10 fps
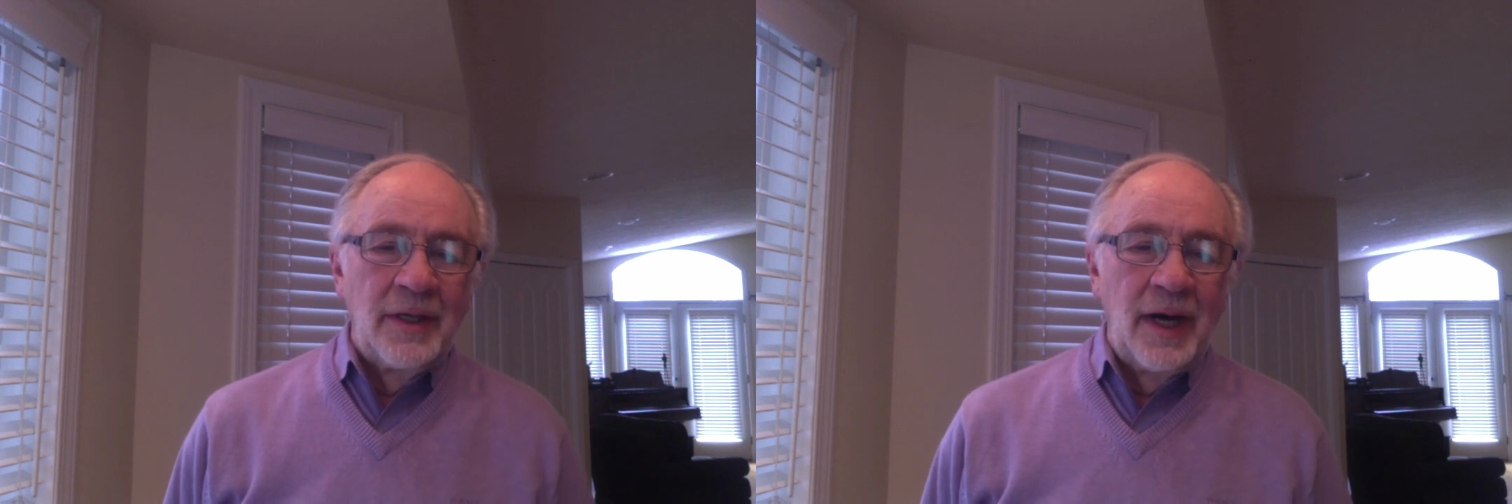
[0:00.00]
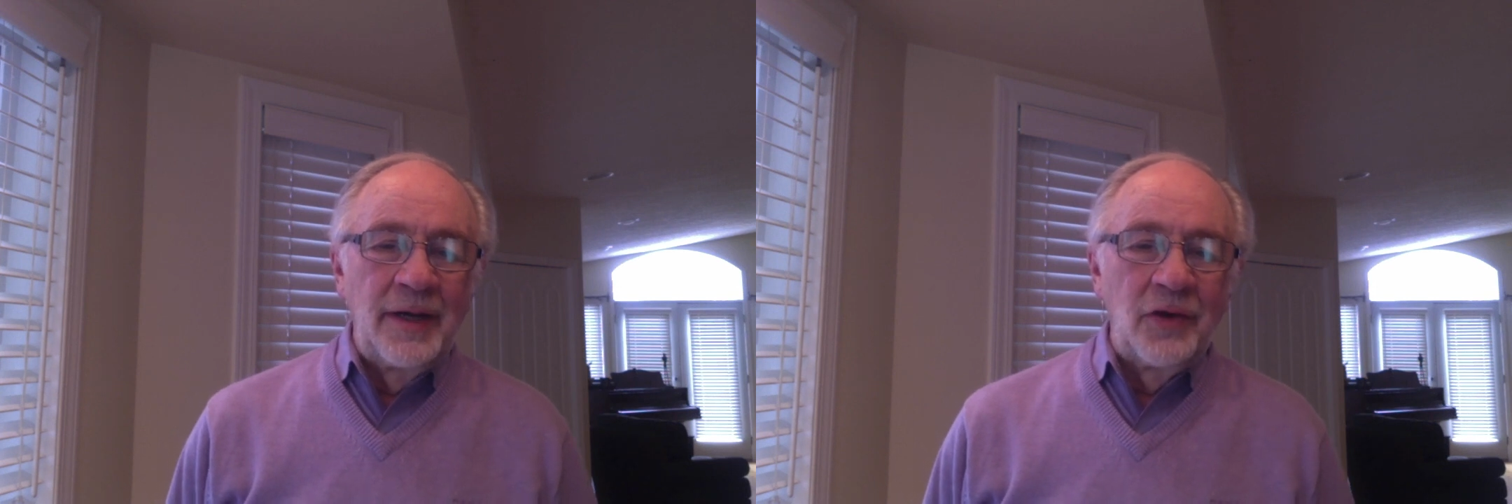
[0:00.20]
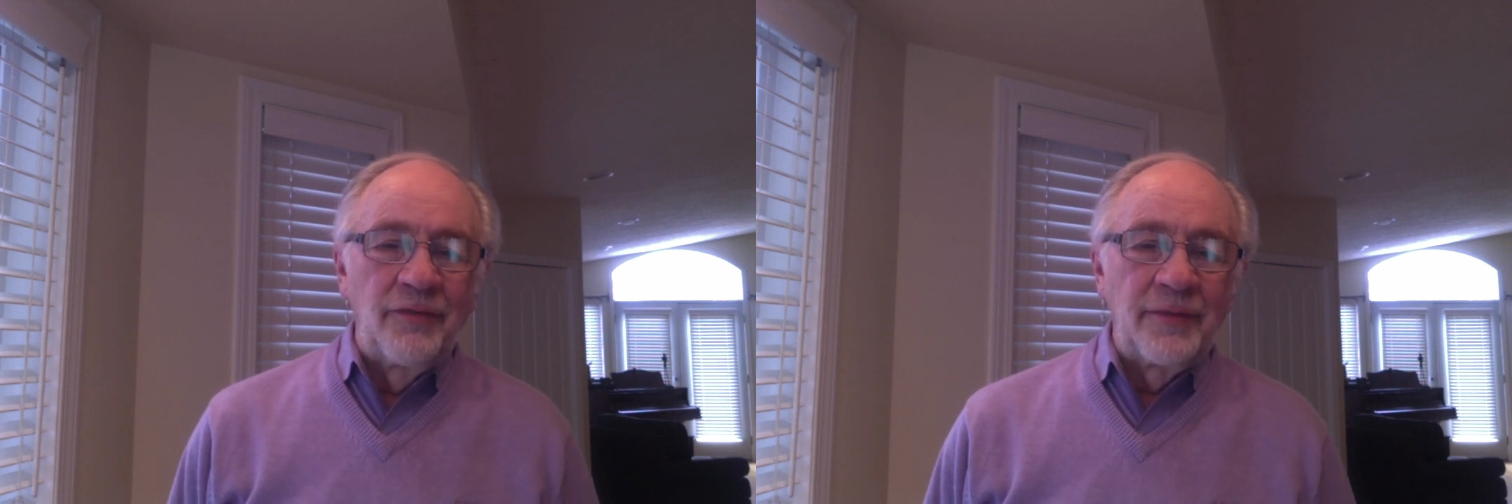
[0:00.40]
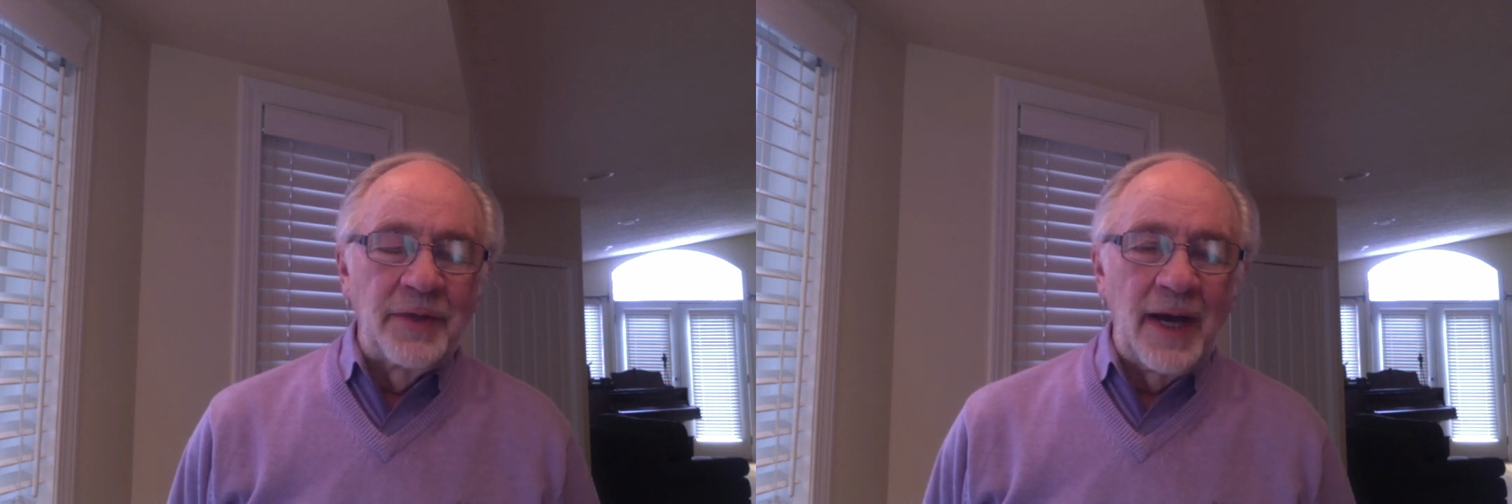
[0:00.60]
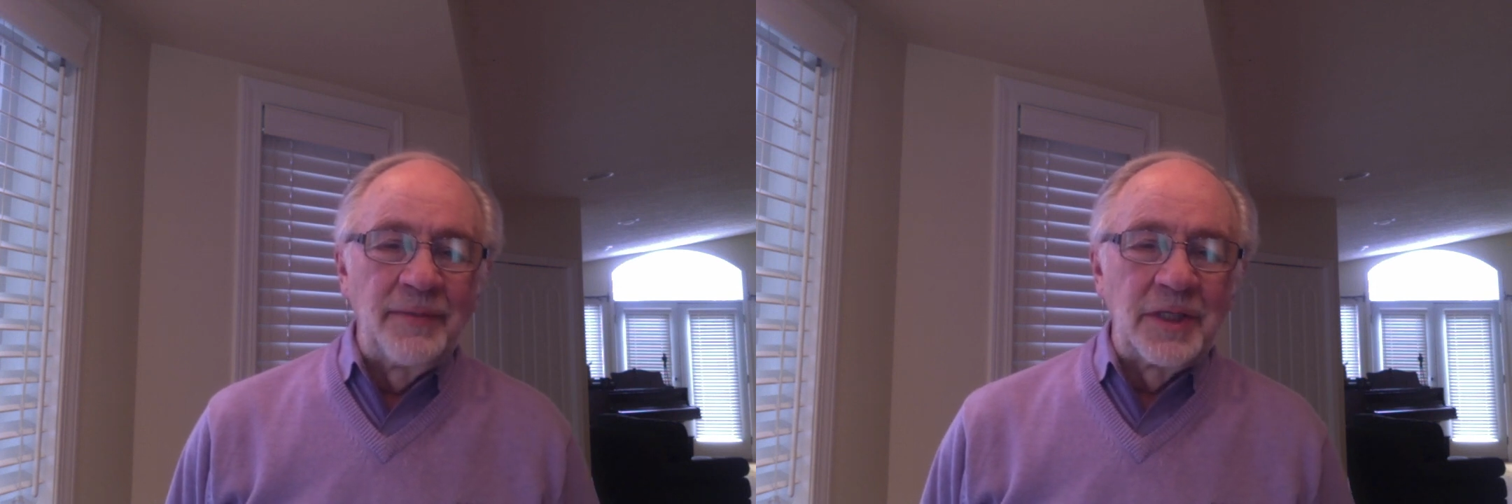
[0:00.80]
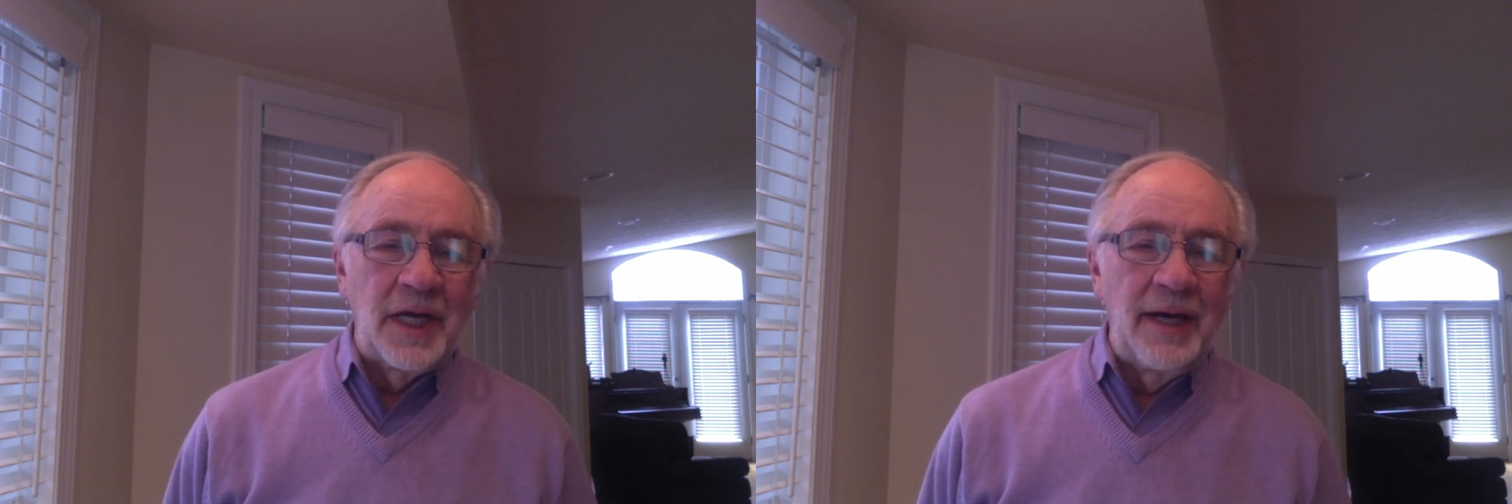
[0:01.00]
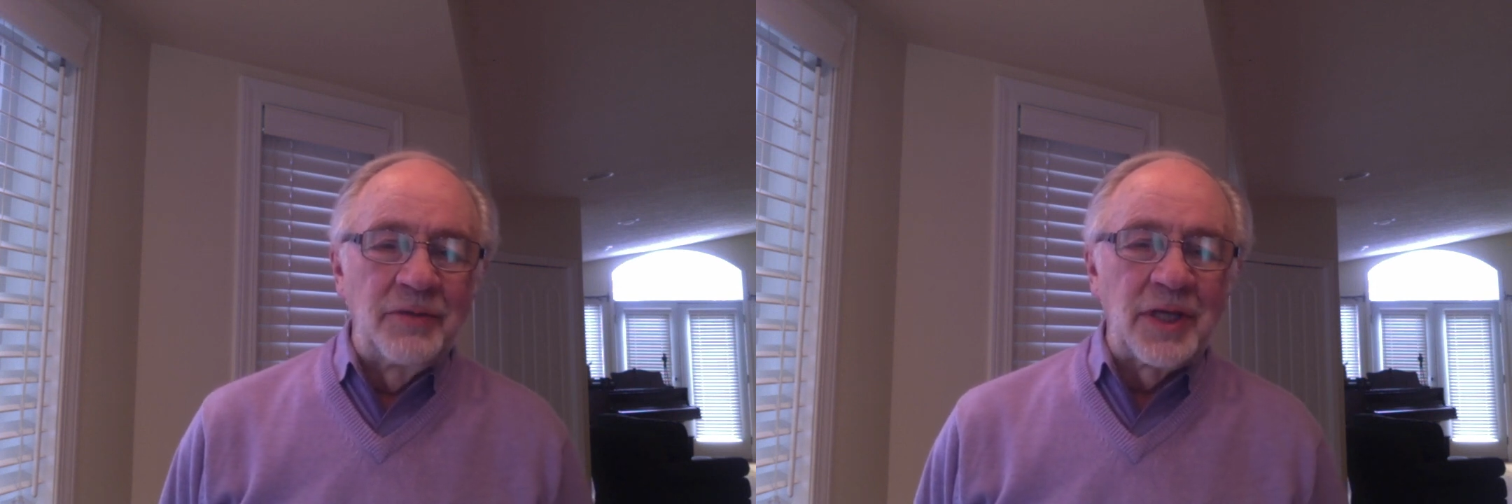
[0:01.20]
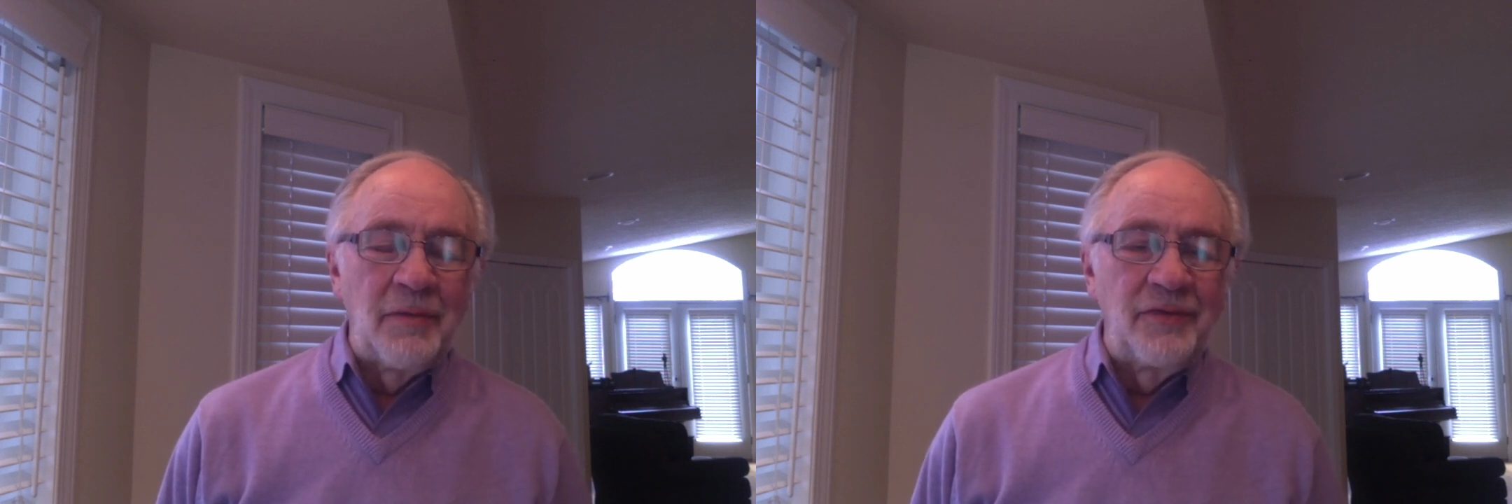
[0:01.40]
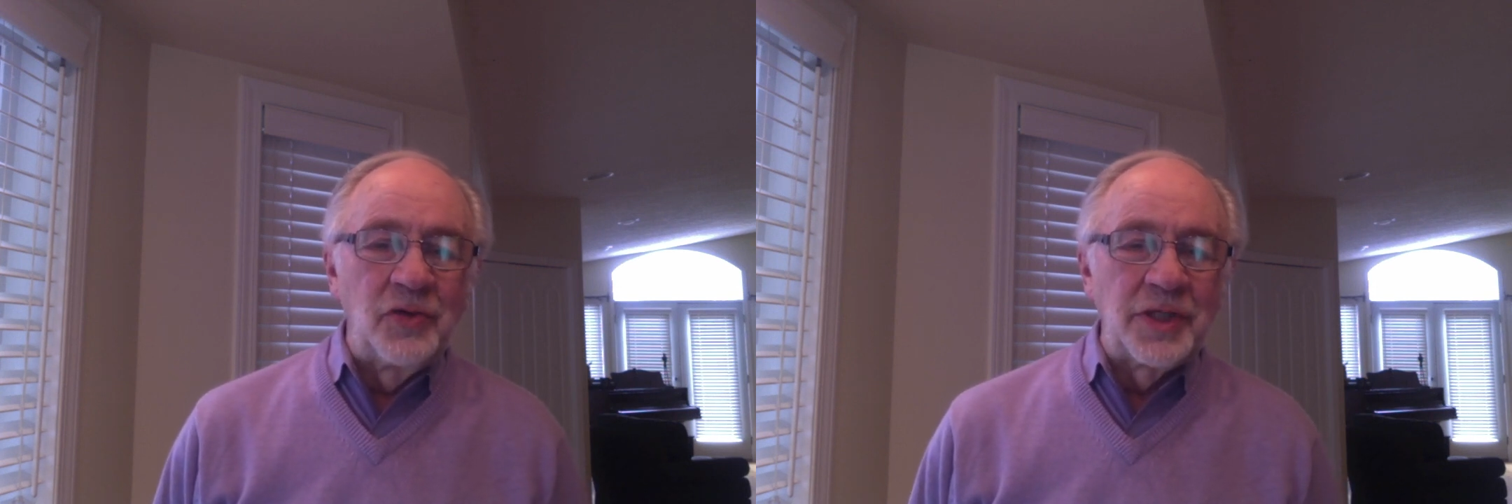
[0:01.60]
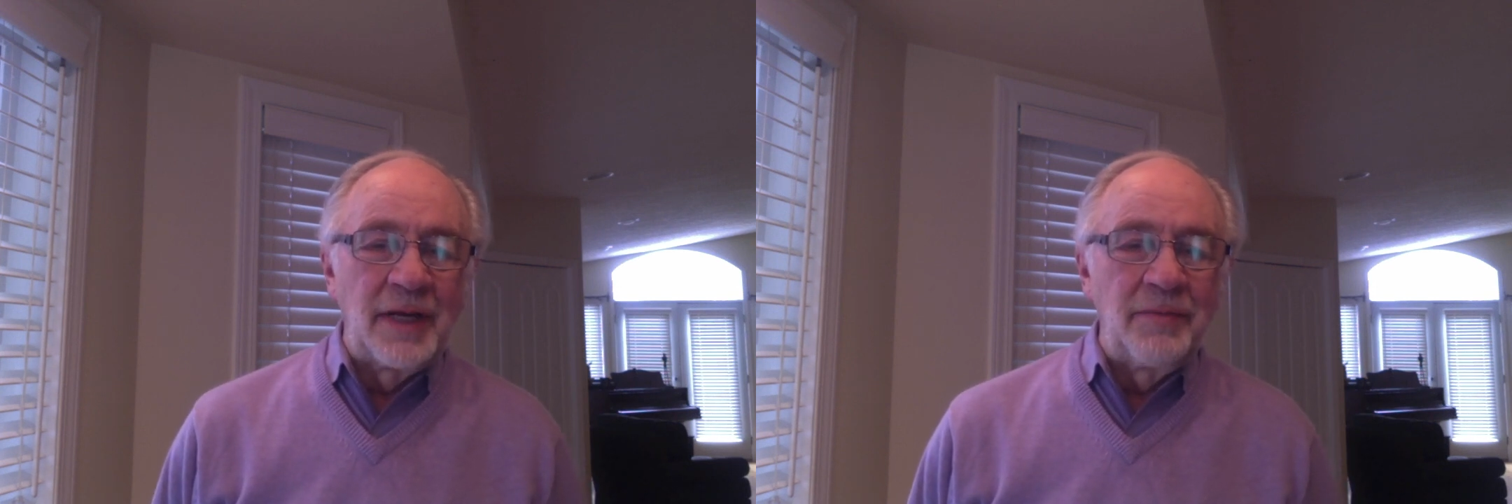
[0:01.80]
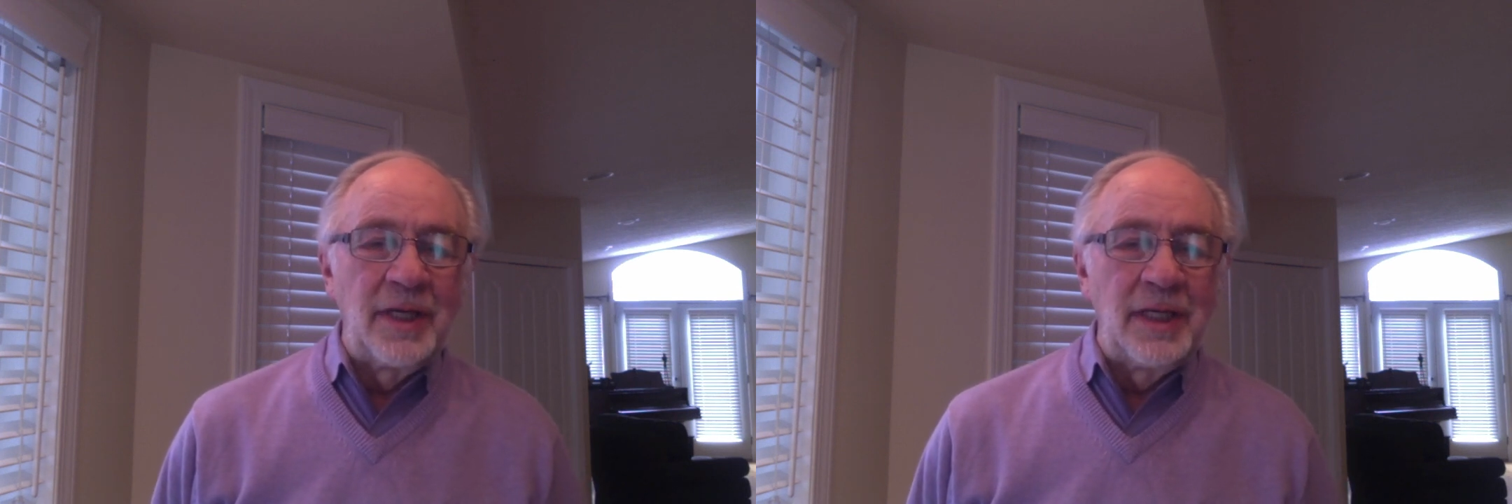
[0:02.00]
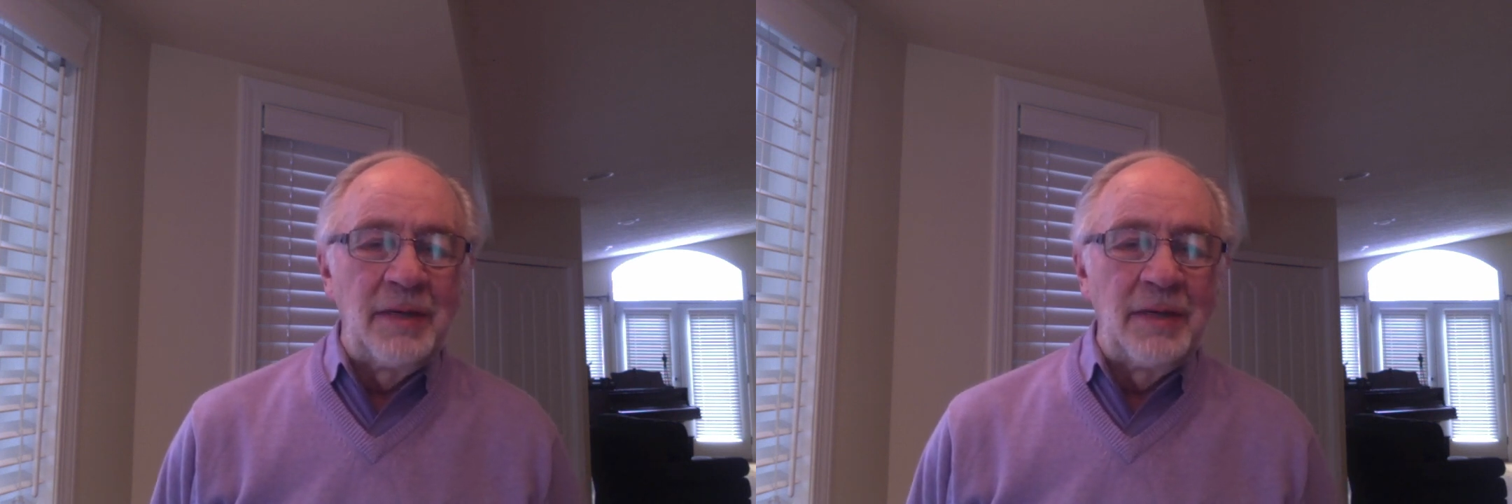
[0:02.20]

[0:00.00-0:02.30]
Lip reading: I know from time to time some of you send me an